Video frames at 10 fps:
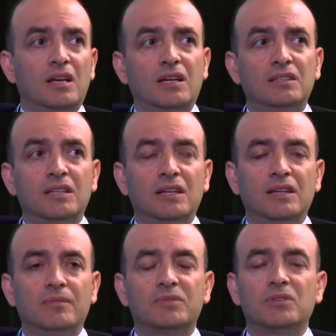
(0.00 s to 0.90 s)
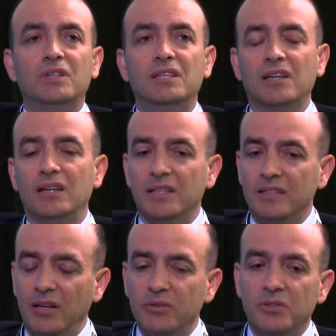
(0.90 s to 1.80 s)
And so that's
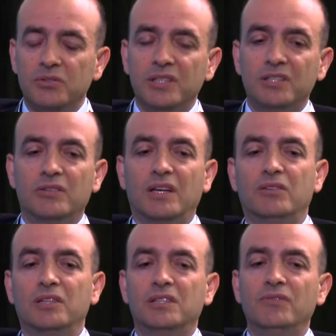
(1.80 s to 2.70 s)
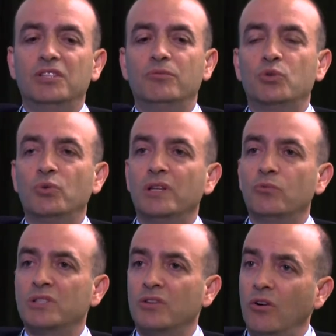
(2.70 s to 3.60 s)
how you see, the connectivity
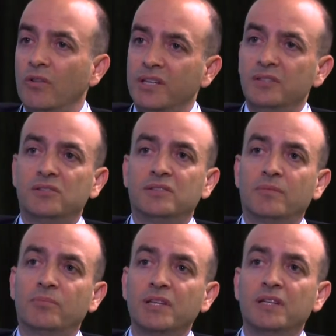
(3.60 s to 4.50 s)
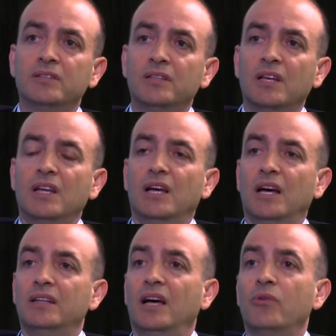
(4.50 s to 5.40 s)
between what all the industries are bringing
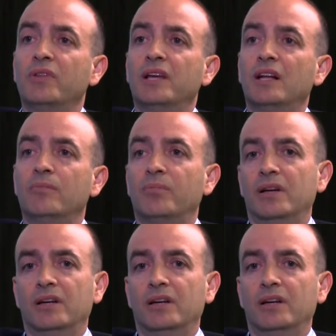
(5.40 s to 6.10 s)
and how they help